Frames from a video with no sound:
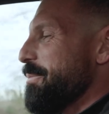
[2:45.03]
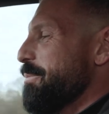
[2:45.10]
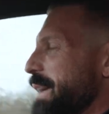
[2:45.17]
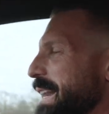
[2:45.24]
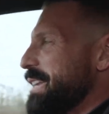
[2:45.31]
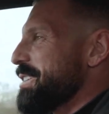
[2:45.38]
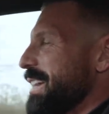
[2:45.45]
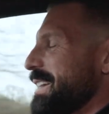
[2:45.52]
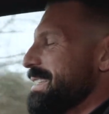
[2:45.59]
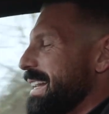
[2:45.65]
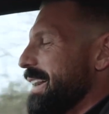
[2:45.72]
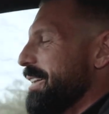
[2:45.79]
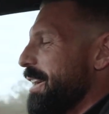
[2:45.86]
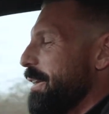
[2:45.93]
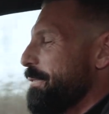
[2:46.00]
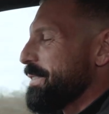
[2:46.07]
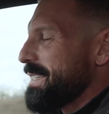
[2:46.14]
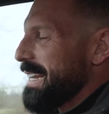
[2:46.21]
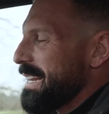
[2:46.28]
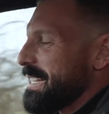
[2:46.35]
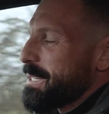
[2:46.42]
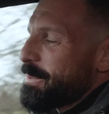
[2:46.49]
when it shuts down half the
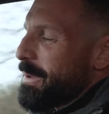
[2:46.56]
cylinders.